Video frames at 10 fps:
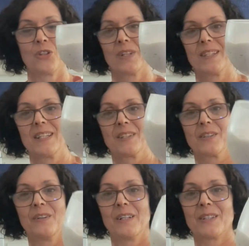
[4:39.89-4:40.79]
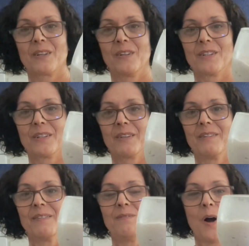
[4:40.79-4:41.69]
You can see it's already starting to
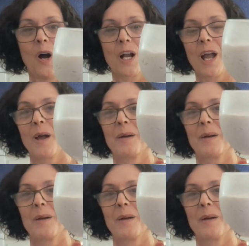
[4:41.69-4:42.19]
fog